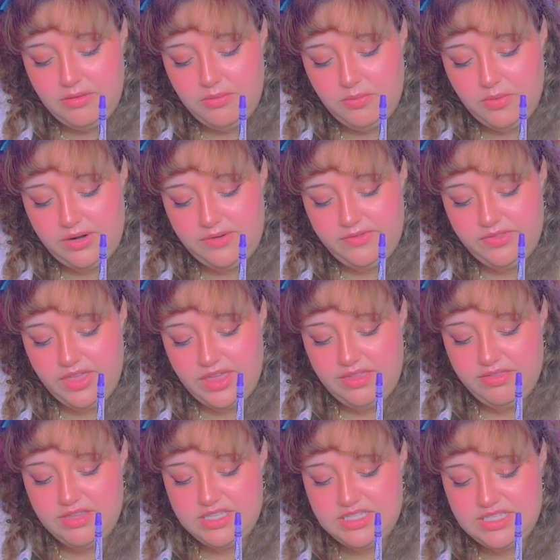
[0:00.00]
one of like
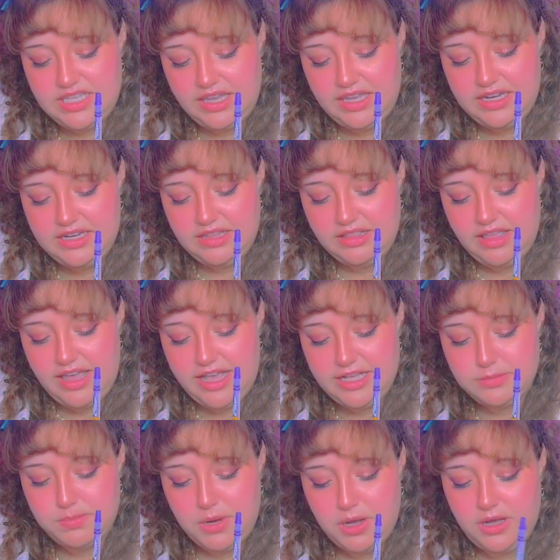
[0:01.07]
the second to
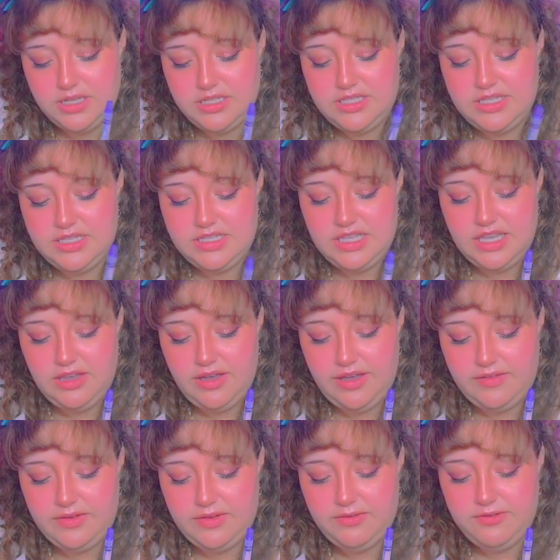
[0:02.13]
last bosses that you
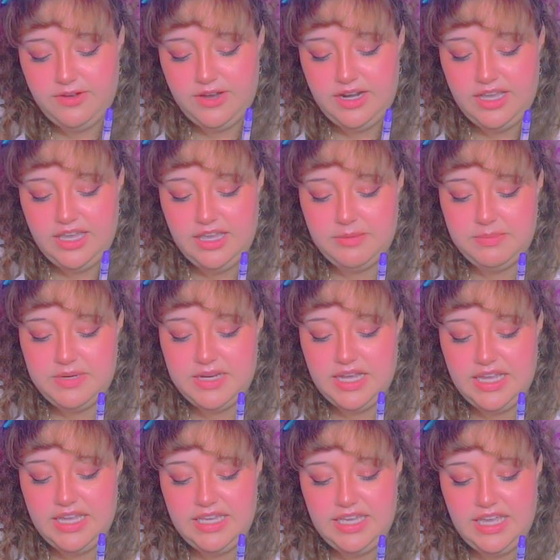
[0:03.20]
have to fight, I kept
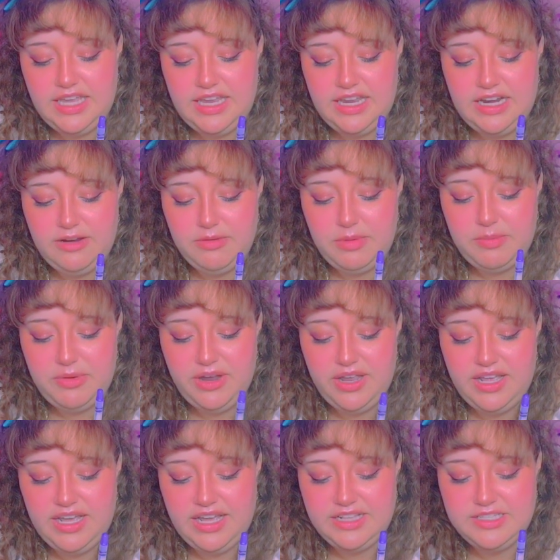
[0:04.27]
dying at, and I remember I
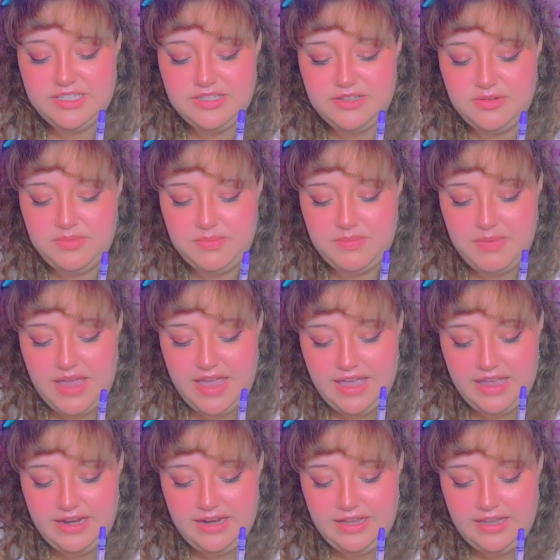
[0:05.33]
got so
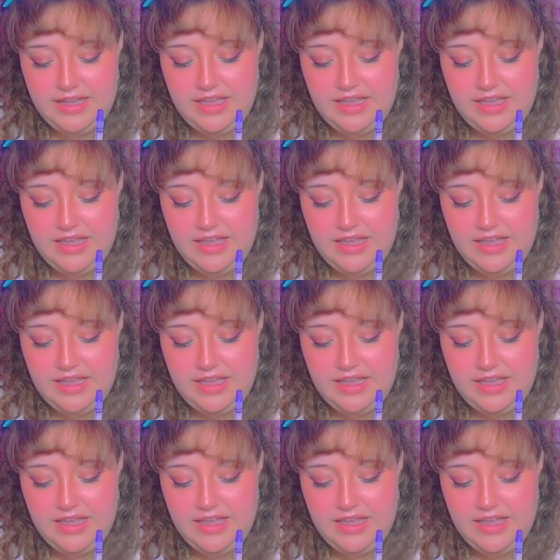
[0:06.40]
mad.